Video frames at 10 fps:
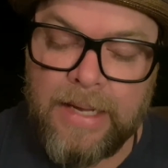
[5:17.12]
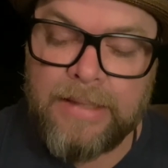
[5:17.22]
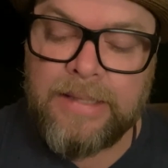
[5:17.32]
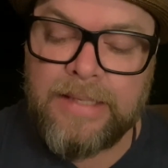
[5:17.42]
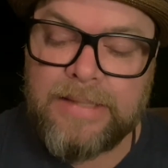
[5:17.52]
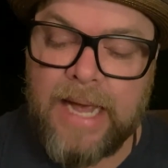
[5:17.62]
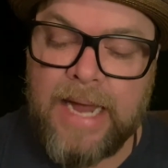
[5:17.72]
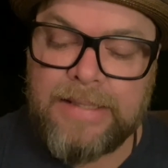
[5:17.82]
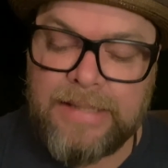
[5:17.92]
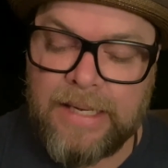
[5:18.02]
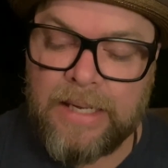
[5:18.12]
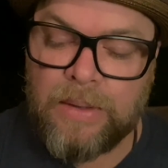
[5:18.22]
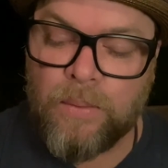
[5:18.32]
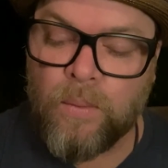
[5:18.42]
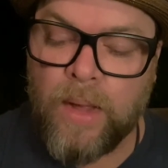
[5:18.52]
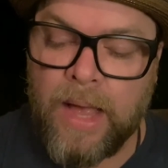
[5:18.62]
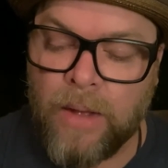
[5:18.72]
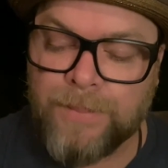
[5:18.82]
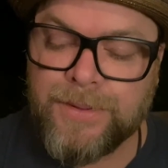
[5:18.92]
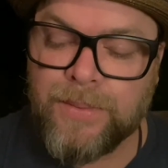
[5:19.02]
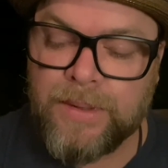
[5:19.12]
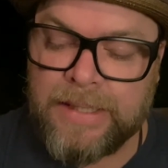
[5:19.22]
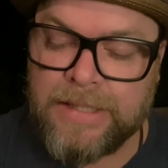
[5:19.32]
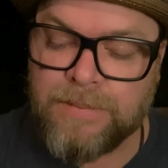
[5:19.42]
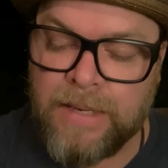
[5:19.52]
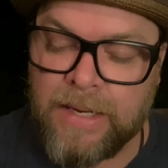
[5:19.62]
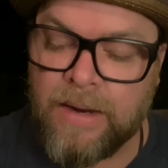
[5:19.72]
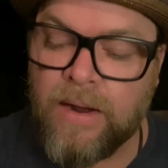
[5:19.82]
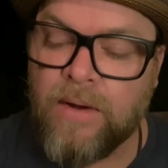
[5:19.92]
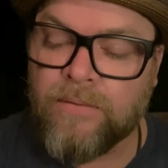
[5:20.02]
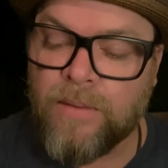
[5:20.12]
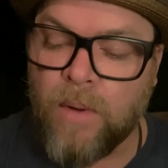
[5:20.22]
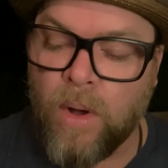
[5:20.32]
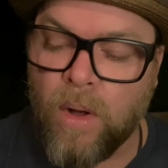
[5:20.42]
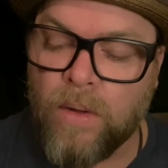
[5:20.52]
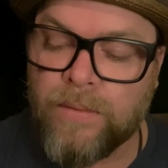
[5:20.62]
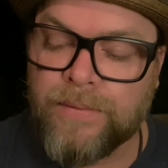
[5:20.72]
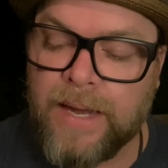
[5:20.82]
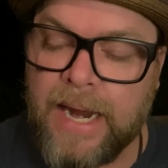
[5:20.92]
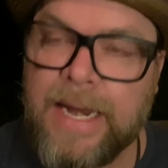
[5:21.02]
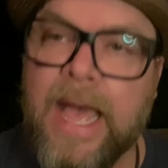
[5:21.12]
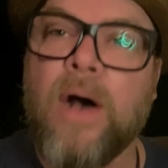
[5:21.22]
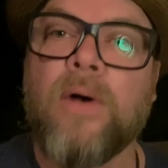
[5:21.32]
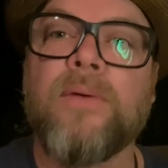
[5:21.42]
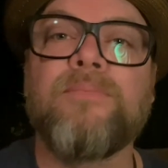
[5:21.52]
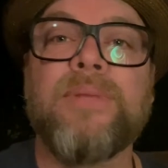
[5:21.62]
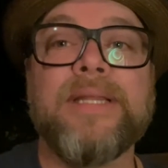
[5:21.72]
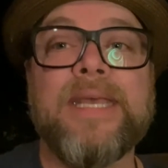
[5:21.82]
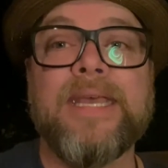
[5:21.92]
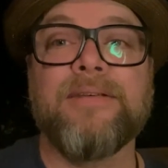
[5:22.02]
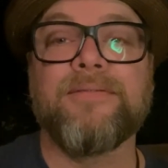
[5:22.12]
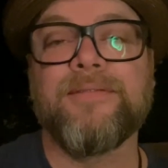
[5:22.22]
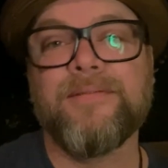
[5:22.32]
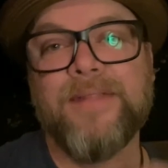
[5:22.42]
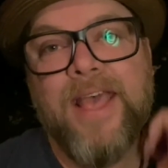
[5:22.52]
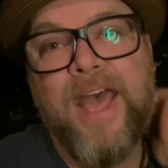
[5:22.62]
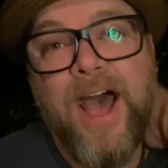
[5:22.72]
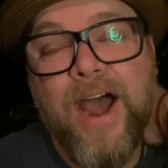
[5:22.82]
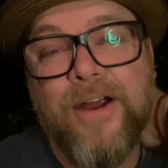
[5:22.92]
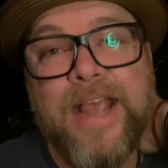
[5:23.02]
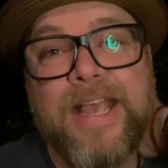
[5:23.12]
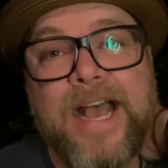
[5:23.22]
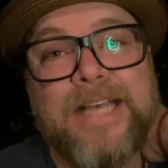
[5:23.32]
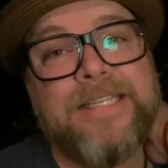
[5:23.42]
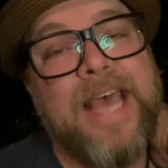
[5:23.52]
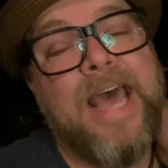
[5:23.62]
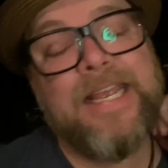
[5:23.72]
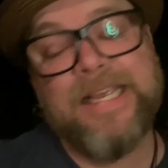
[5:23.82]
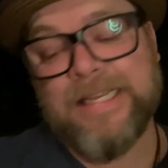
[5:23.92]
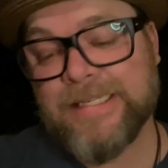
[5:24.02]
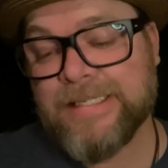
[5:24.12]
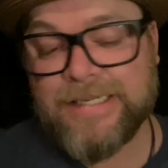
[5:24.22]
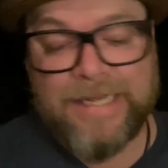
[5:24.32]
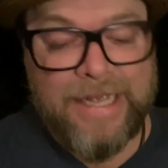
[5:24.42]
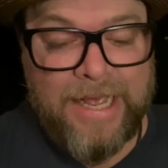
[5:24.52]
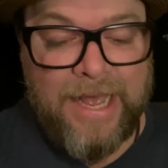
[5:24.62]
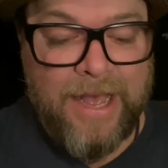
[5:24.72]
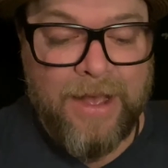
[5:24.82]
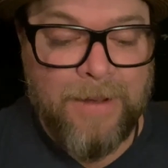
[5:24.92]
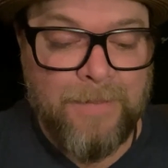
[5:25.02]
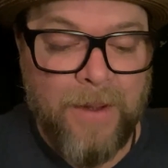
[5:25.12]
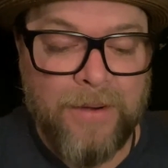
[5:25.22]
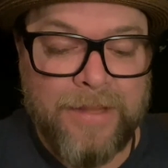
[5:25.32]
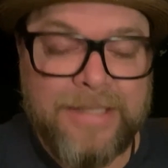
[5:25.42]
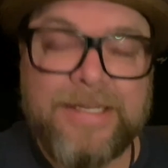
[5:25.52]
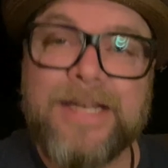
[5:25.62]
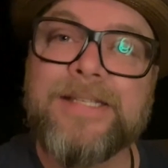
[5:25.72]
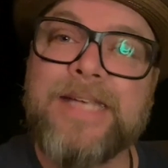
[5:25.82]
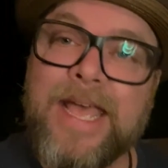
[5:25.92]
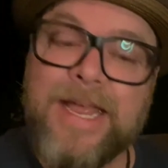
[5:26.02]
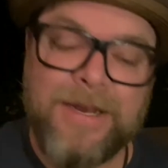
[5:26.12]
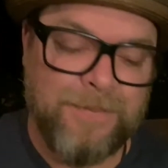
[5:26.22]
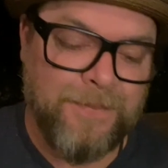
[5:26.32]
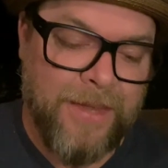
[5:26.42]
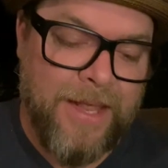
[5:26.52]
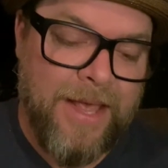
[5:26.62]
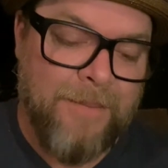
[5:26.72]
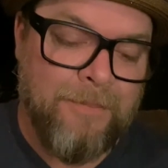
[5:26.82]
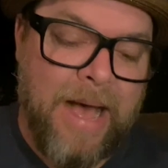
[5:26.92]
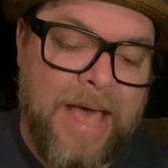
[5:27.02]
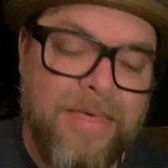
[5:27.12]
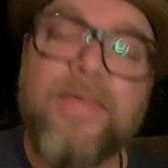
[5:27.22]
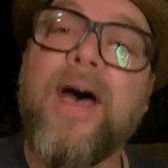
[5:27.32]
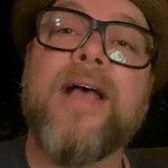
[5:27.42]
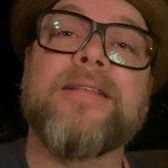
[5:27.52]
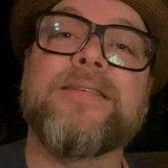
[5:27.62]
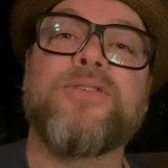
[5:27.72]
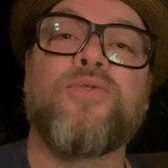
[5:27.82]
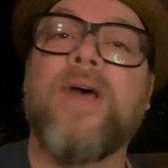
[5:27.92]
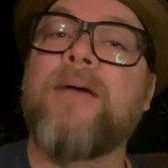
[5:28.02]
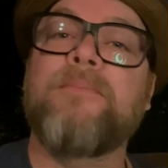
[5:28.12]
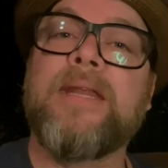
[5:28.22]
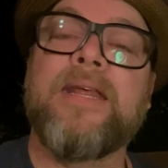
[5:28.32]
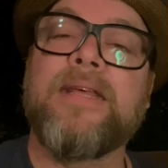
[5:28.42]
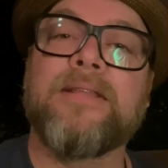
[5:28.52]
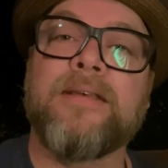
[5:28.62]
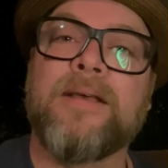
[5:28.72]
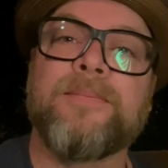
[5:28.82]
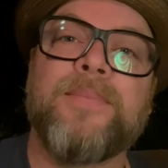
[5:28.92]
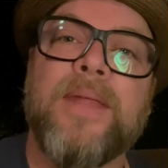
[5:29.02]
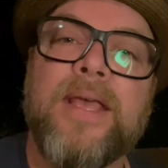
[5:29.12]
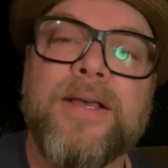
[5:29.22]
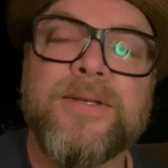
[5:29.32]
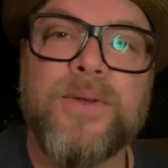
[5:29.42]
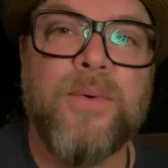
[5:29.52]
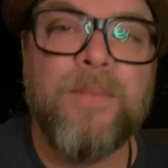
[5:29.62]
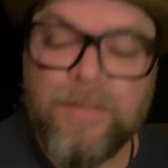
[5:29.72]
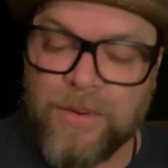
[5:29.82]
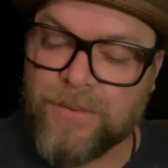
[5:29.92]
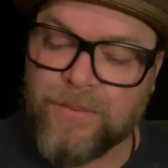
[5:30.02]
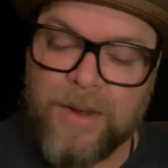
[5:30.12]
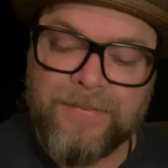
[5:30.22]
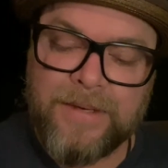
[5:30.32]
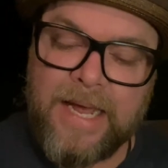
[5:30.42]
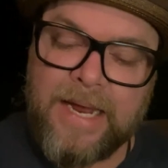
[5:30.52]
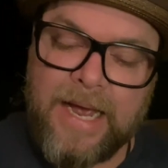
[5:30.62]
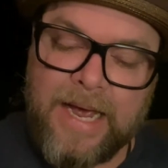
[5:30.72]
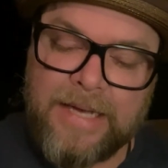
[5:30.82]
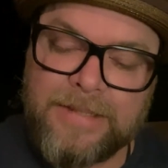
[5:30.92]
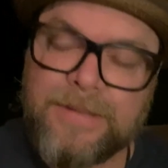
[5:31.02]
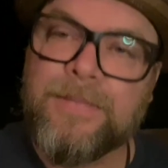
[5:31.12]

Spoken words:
this idea will help to release me from all that I now believe. All right, guys, that is our lesson 10. My thoughts do not mean anything. So remember, throughout the day, guys,